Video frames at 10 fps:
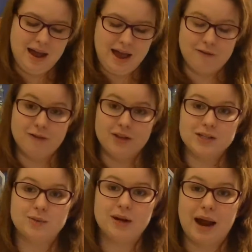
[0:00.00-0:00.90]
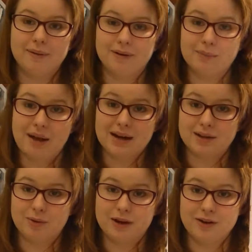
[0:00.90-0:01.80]
And for this one, I'm going back to
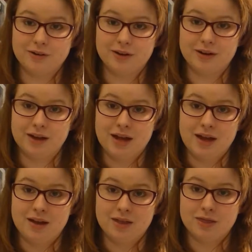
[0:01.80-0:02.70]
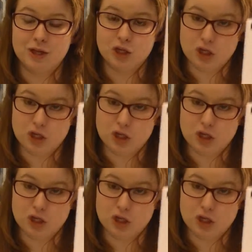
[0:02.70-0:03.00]
the 100, the